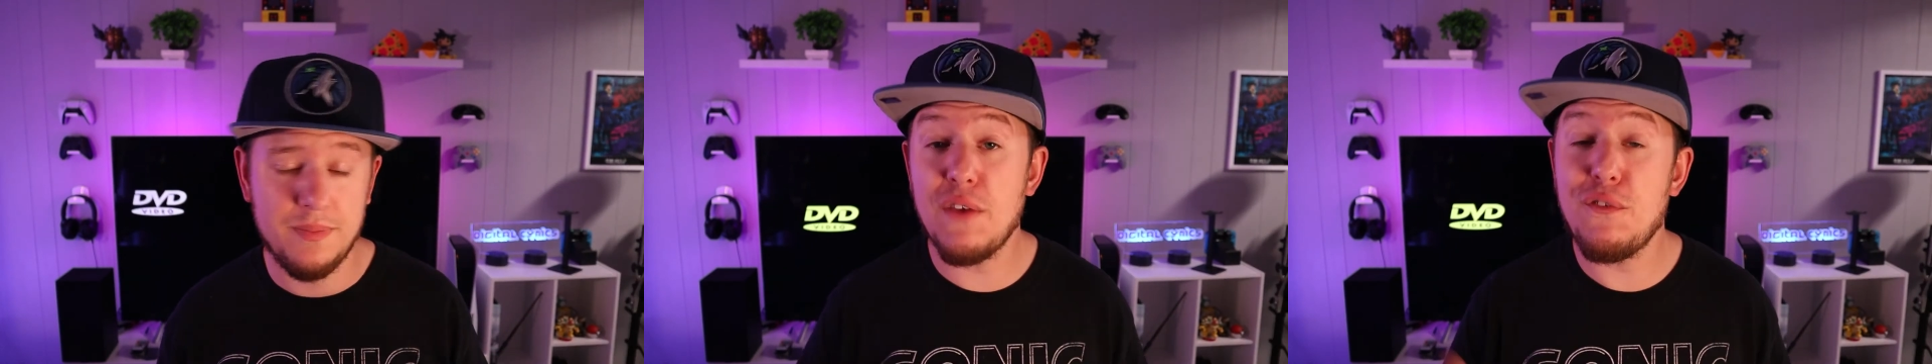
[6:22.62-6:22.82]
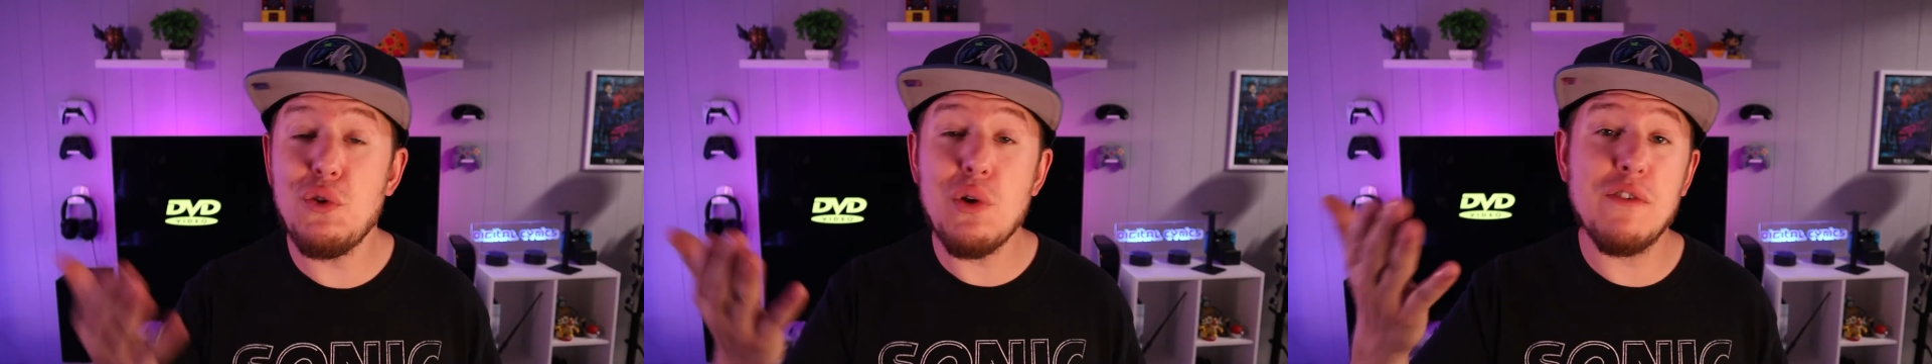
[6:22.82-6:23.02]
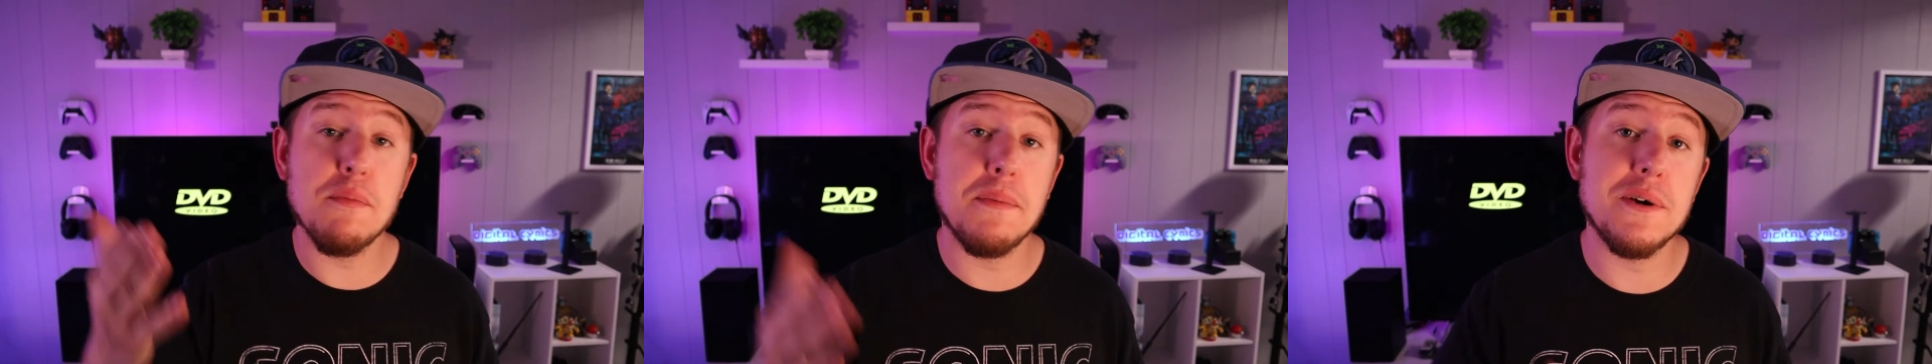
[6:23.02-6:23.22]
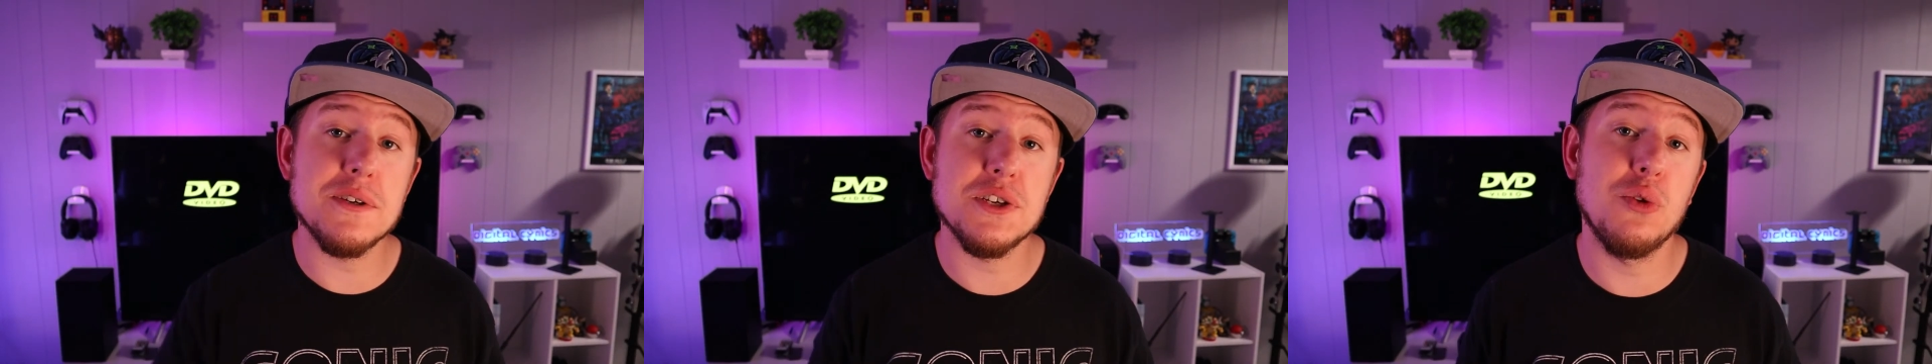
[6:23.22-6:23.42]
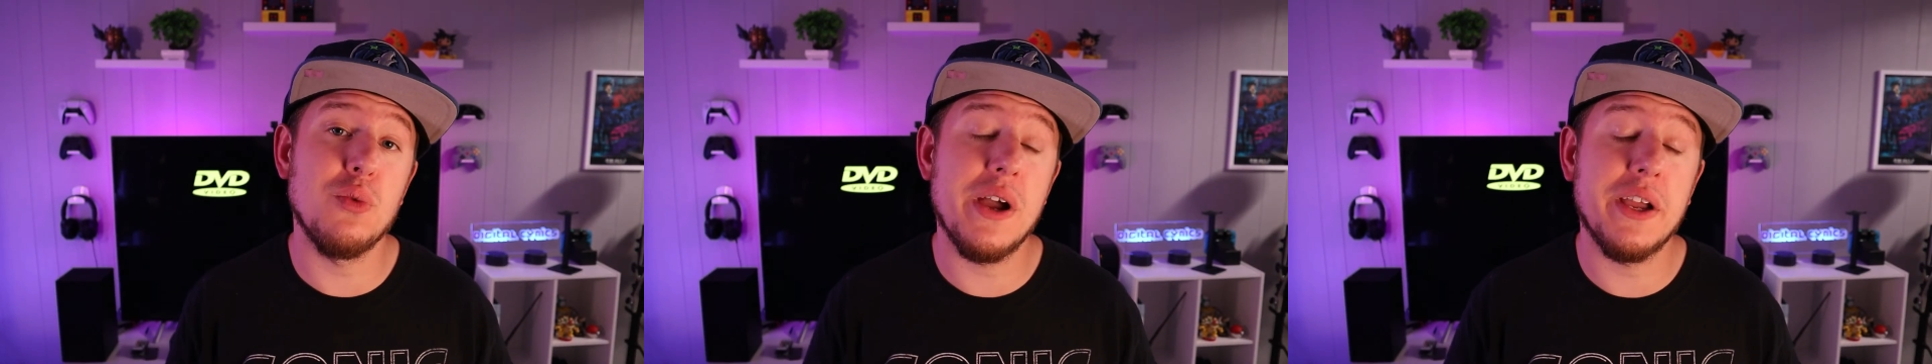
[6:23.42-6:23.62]
If you have a
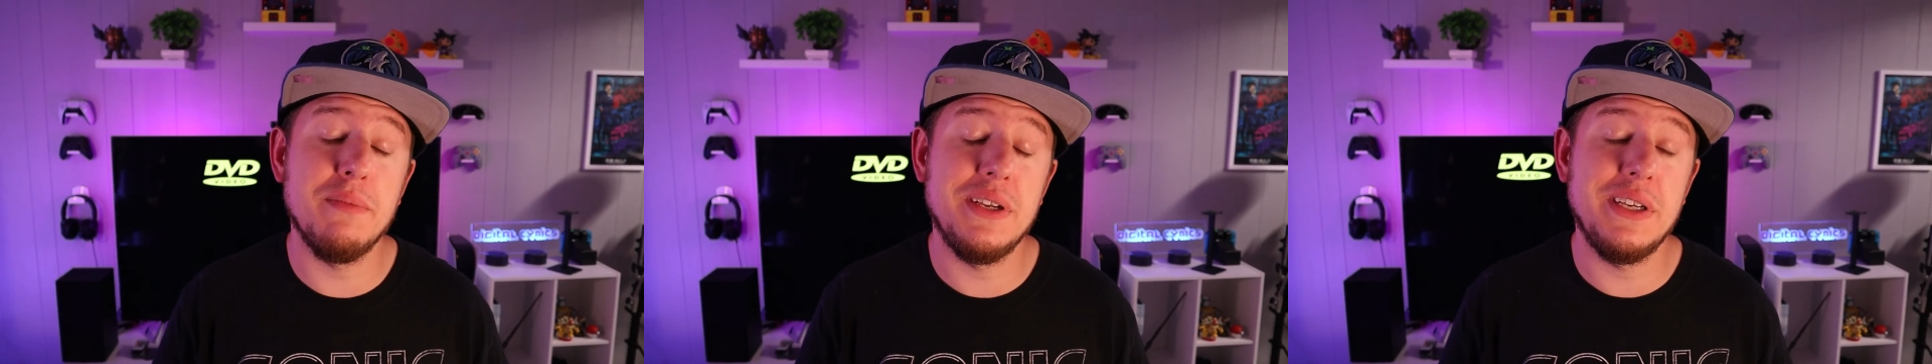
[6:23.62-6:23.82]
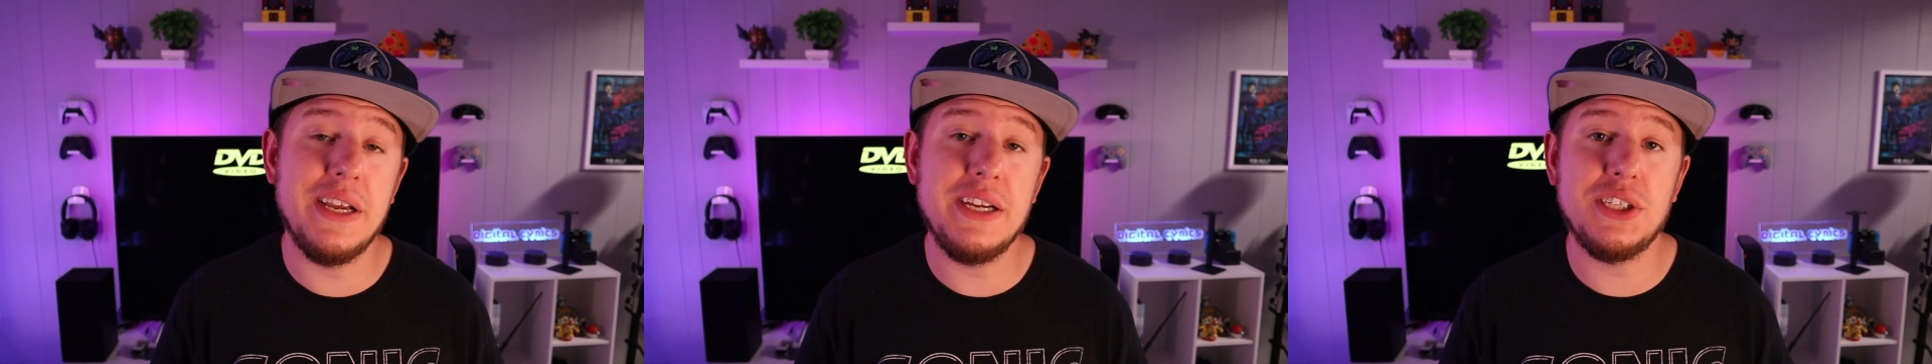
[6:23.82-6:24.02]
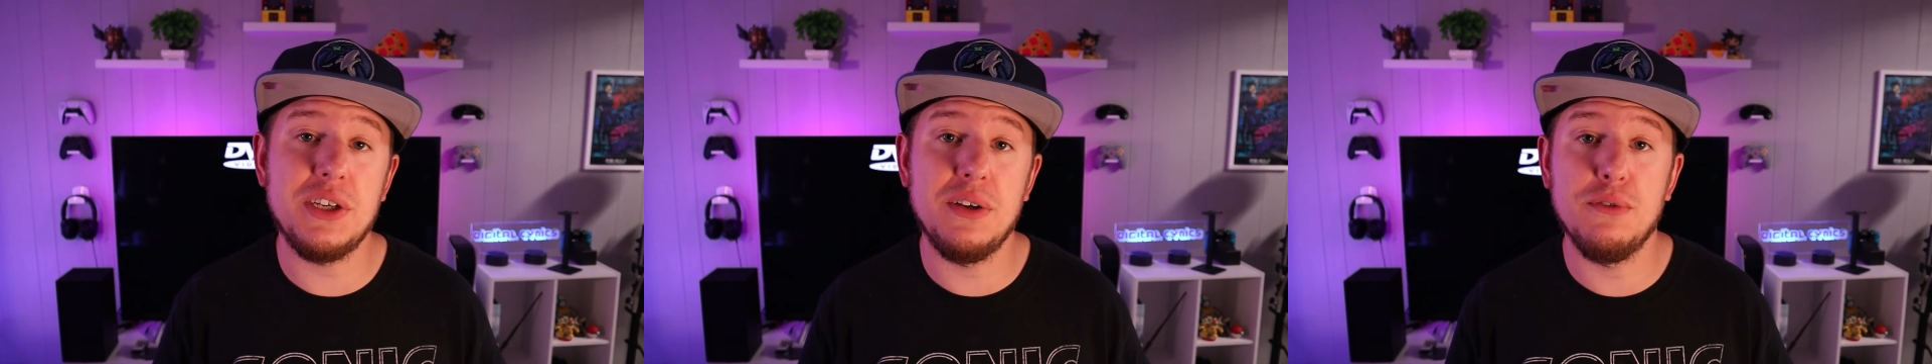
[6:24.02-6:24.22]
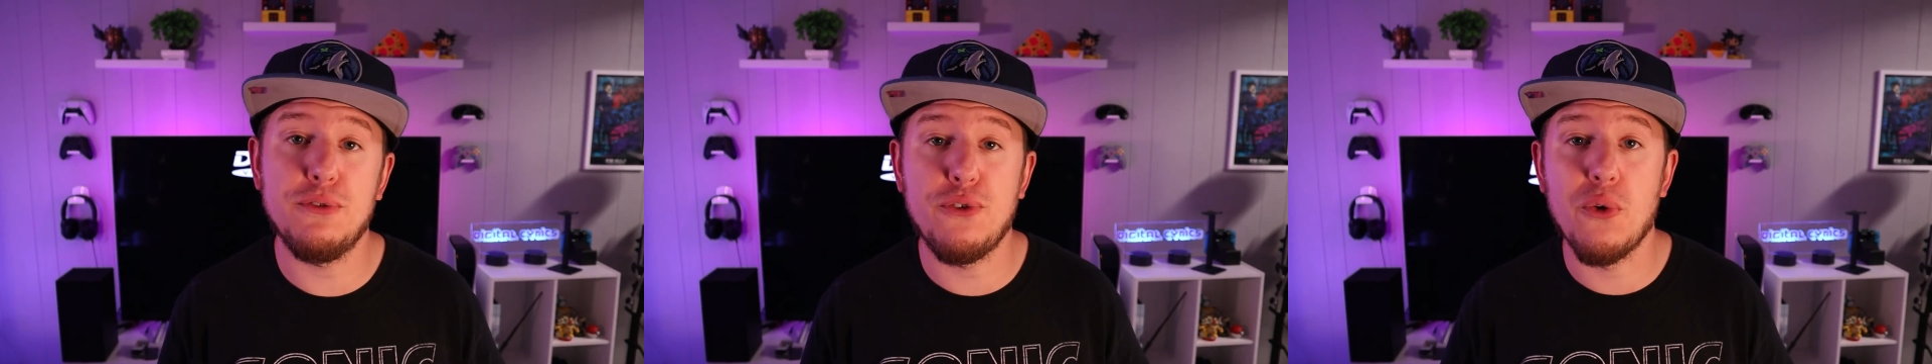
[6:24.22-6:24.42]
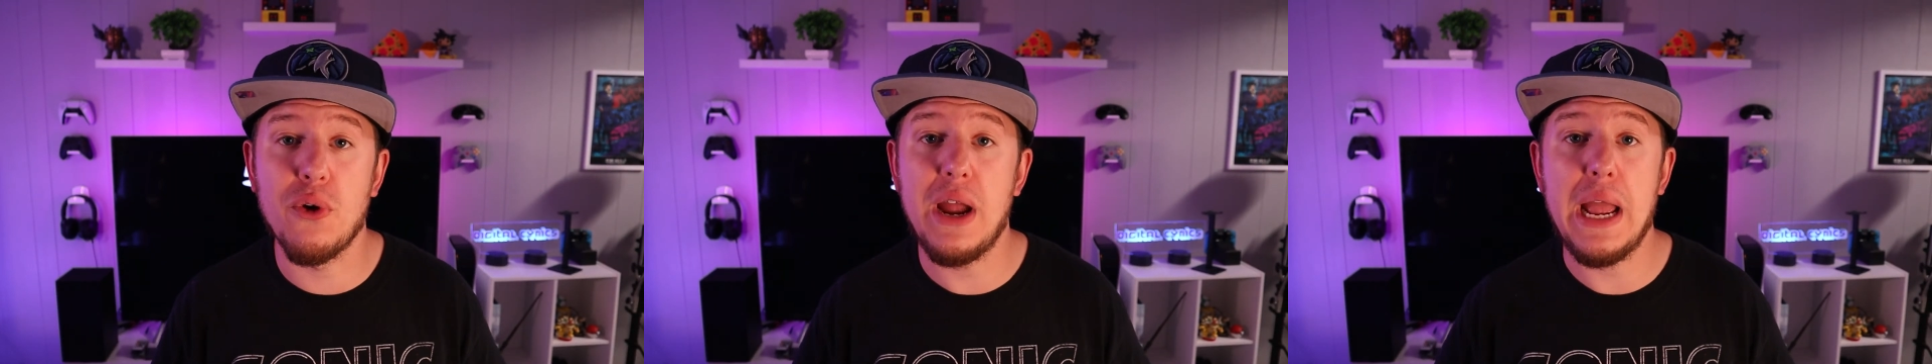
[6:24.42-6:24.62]
personal recommendation for